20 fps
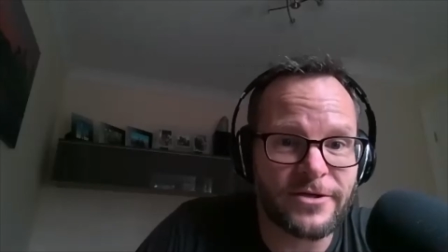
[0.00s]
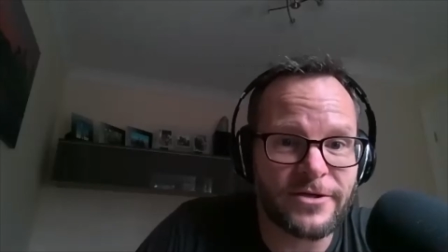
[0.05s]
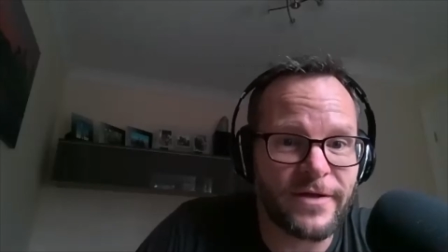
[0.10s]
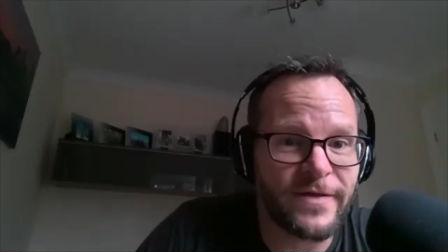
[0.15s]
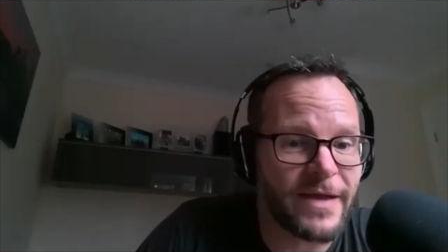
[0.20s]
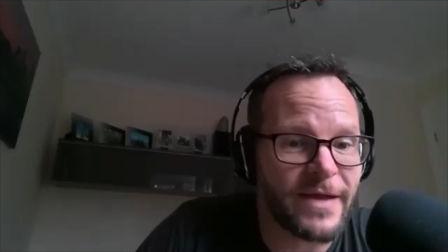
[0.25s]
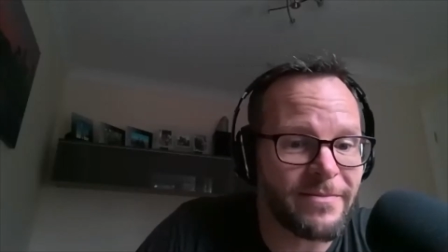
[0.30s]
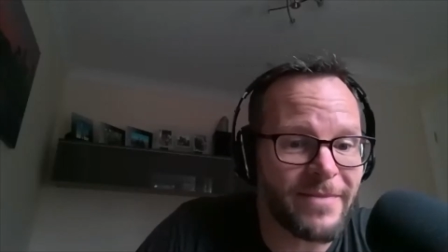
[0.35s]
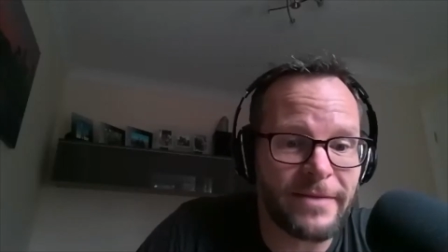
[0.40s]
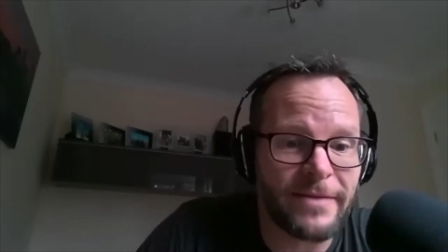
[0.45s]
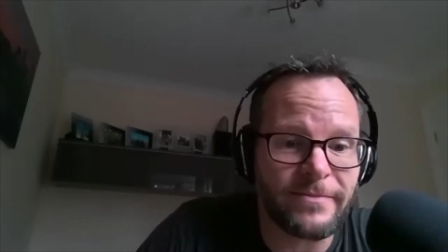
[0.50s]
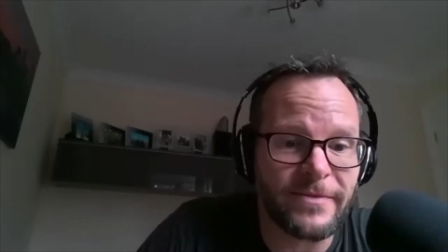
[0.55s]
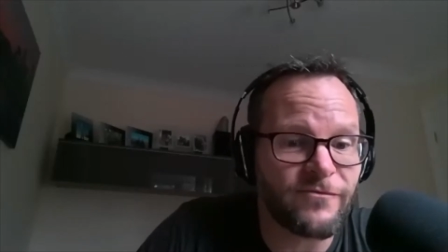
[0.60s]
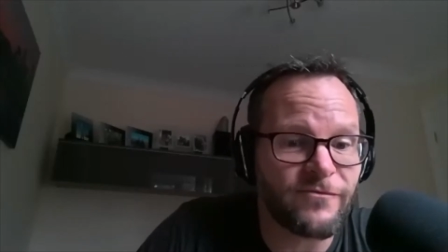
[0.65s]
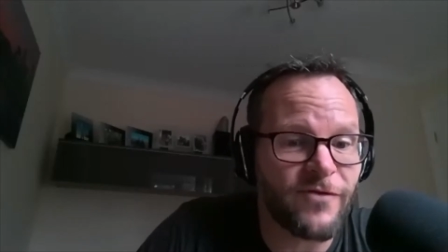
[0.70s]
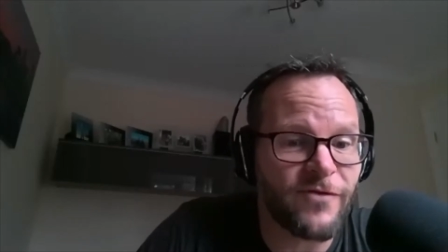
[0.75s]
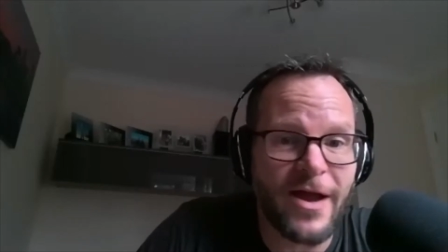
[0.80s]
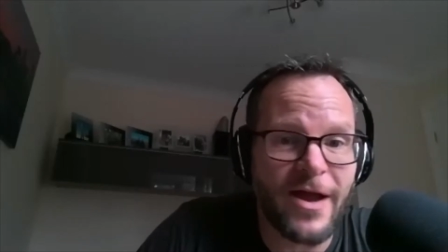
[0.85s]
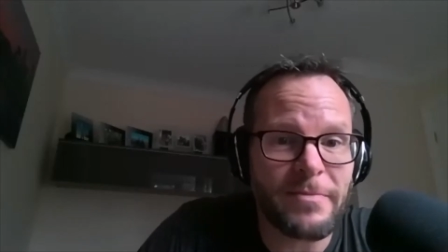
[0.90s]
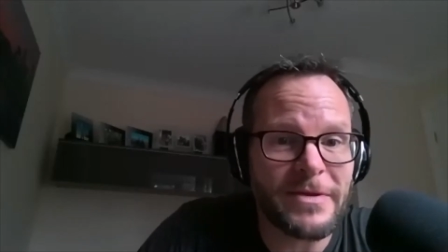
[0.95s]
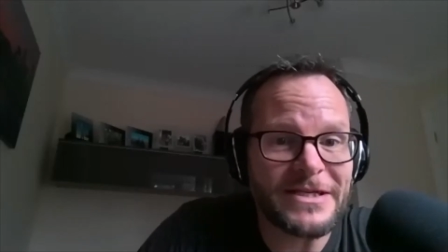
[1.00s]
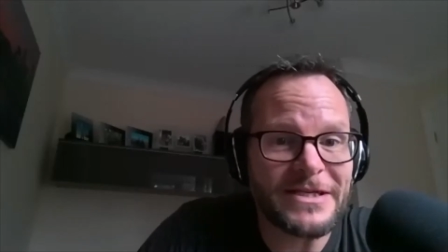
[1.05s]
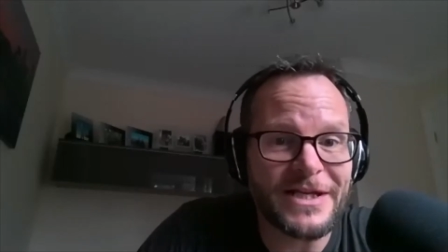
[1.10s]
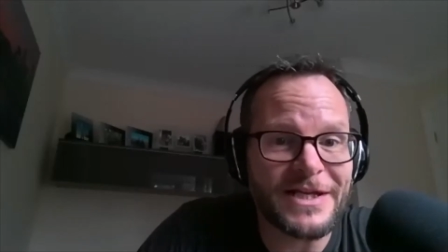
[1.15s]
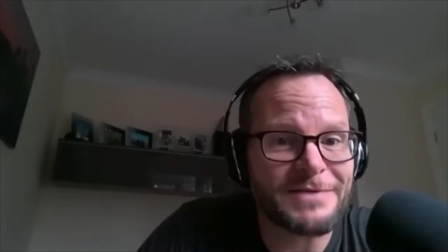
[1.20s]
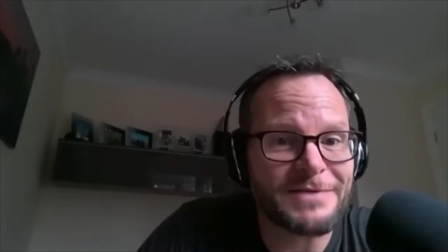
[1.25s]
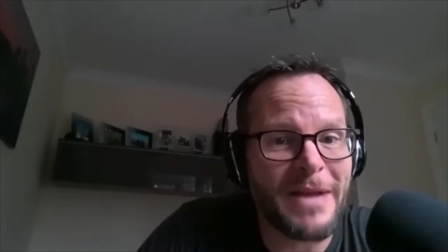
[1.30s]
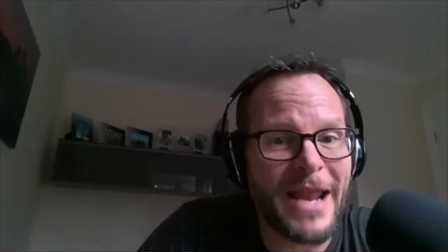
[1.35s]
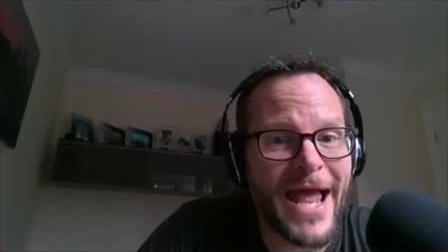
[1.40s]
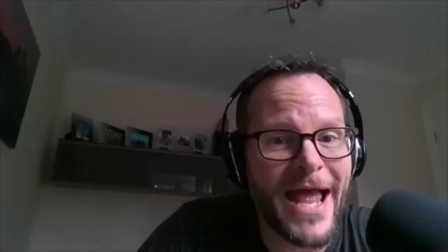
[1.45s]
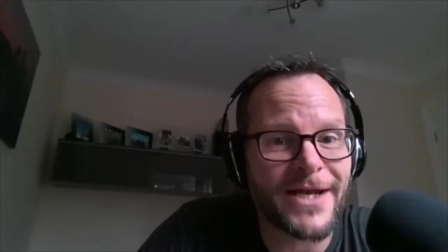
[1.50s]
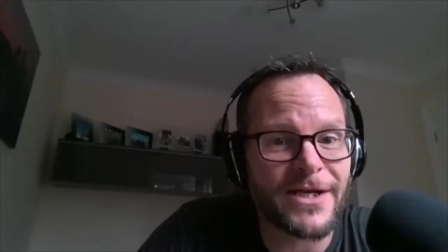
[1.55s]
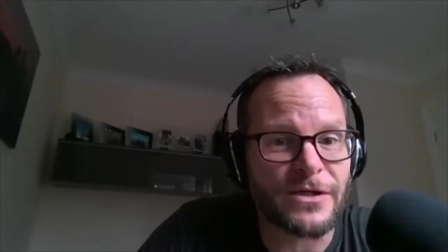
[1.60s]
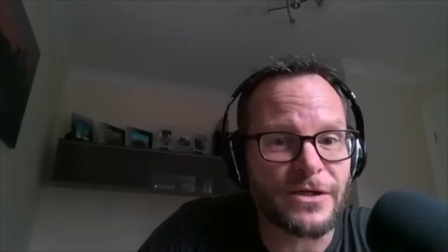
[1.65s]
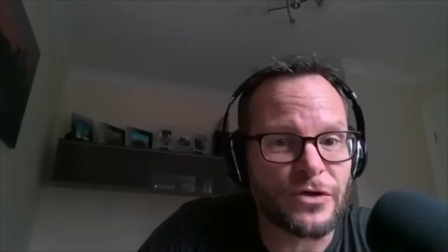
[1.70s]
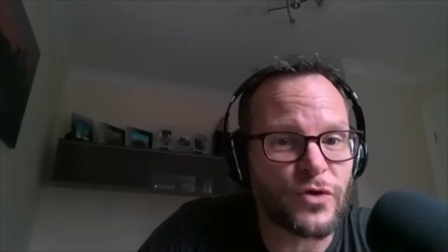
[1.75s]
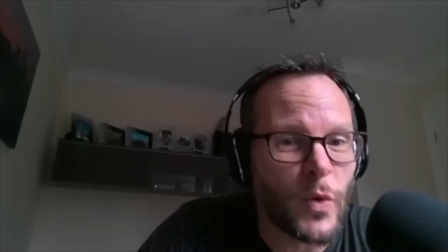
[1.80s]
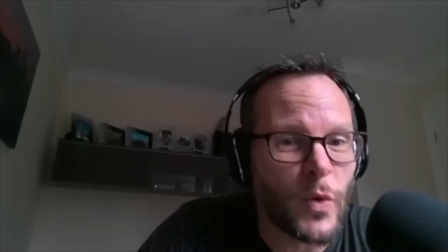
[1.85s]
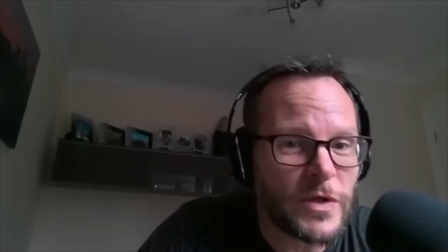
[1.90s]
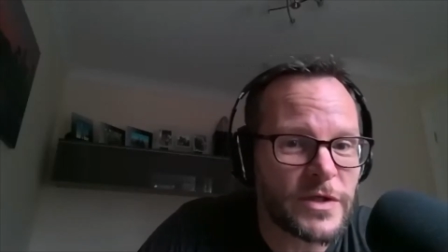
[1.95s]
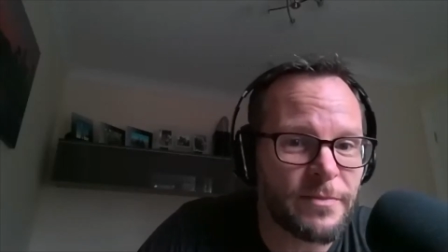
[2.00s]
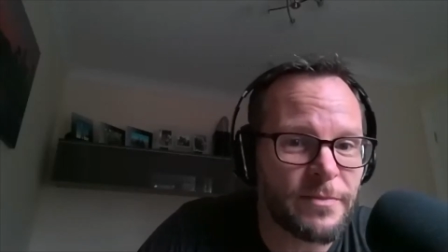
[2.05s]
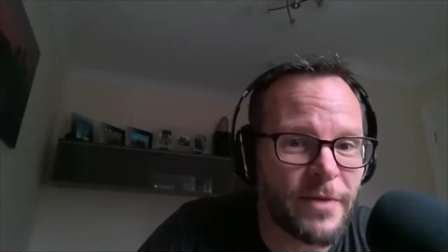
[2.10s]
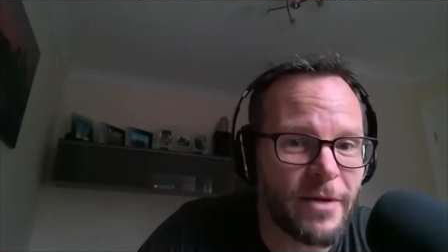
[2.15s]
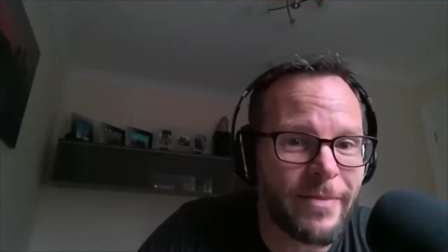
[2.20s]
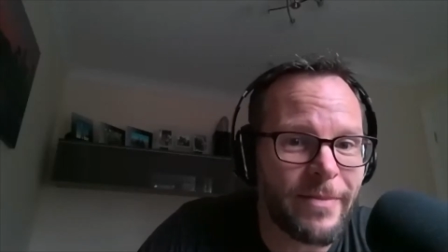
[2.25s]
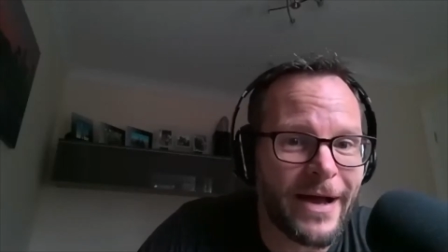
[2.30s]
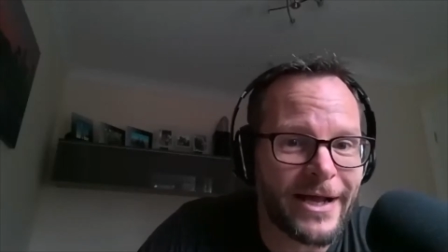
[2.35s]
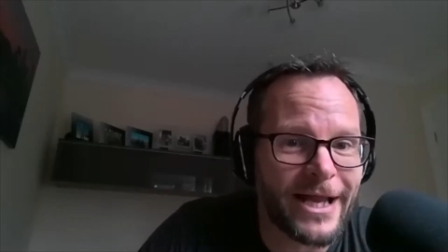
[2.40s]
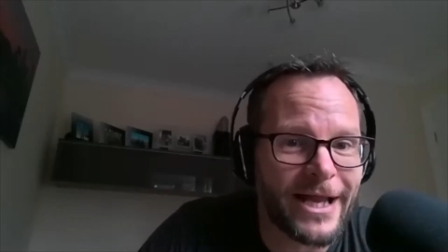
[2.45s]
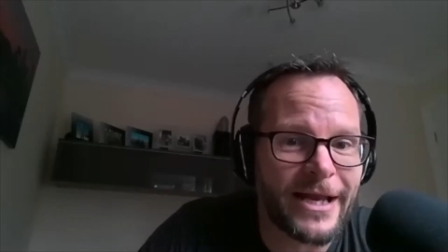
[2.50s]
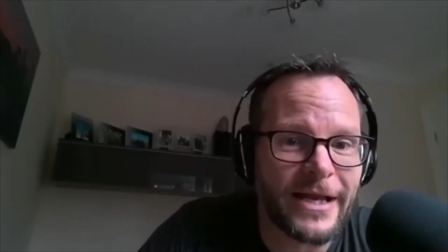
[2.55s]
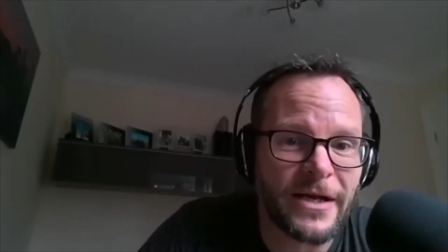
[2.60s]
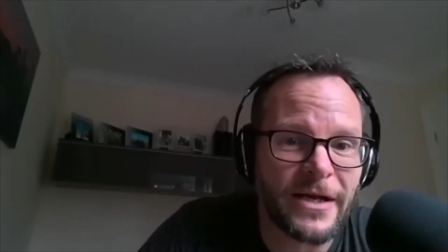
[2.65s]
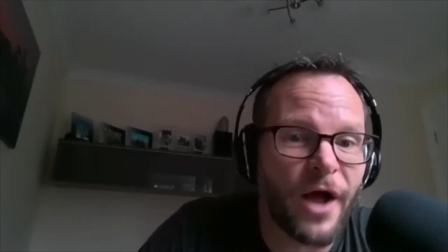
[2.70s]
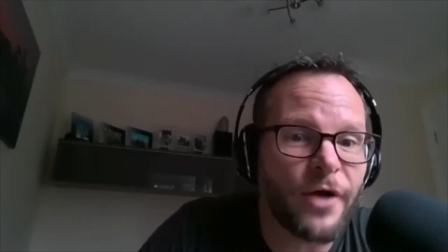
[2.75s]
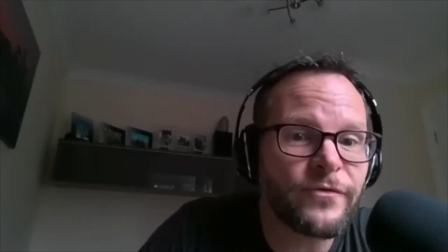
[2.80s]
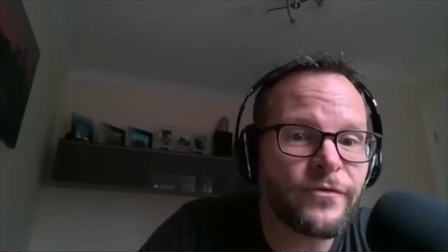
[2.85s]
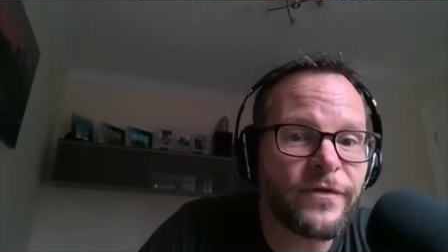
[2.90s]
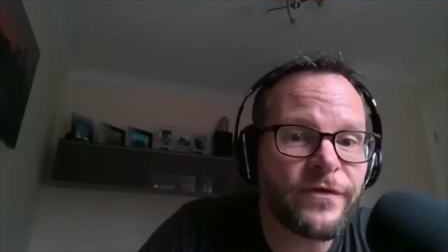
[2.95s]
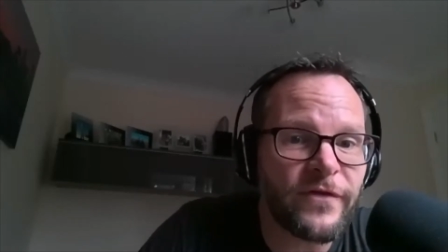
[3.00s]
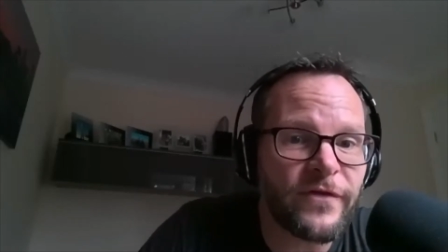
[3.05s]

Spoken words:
and they made me write a business plan and talk to me about getting loans,